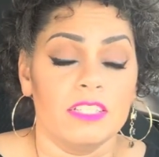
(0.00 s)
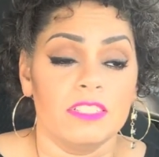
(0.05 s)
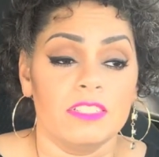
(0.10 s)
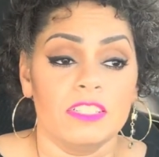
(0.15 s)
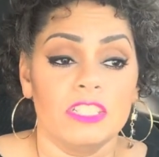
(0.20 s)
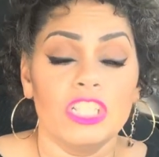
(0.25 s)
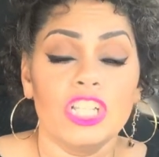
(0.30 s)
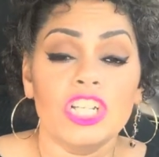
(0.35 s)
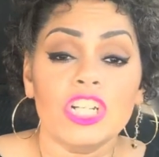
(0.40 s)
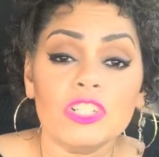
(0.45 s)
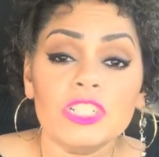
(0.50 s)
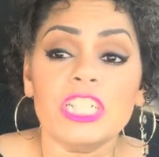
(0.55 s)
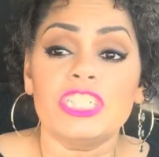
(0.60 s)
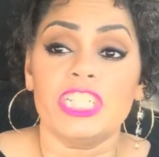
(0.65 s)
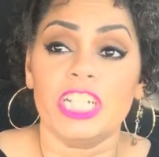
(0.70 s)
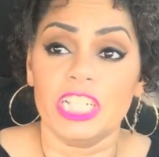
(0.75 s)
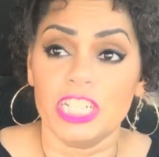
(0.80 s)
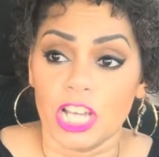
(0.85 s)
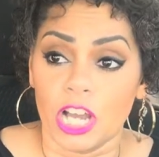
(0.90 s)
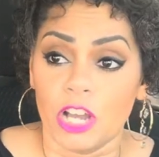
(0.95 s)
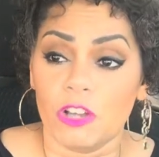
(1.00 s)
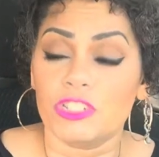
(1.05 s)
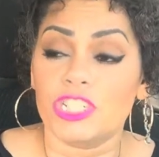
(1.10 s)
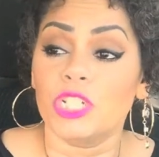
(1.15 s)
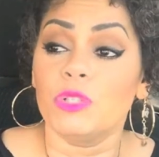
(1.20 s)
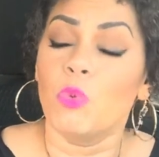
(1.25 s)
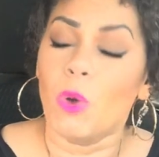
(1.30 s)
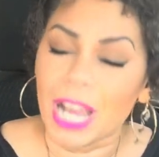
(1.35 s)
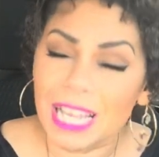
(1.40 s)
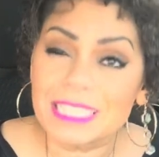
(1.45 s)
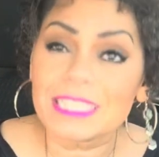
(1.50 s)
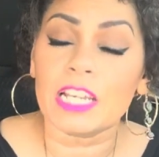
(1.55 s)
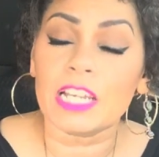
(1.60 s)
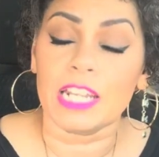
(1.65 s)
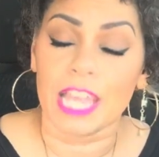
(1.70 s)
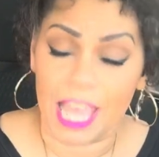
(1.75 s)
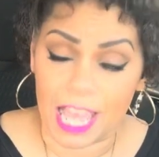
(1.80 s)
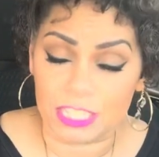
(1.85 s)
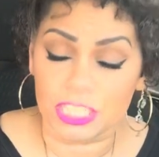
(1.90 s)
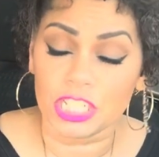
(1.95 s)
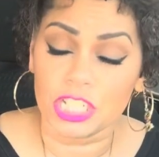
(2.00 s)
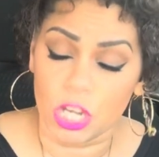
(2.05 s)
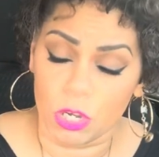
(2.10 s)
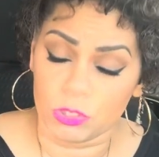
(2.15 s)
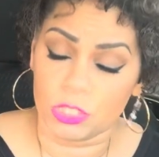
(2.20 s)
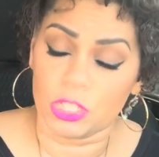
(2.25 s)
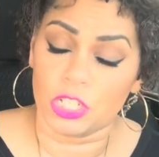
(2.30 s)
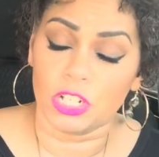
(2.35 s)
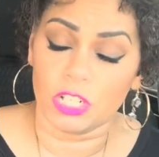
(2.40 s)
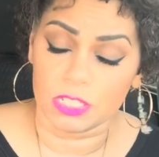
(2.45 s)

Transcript: Little did she know she was going to actually go to her